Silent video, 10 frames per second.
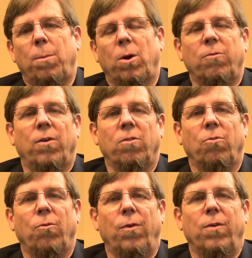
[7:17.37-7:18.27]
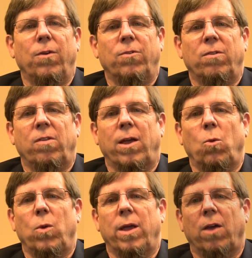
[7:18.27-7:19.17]
Money market funds for the fifth
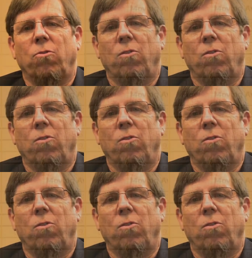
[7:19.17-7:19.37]
consecutive week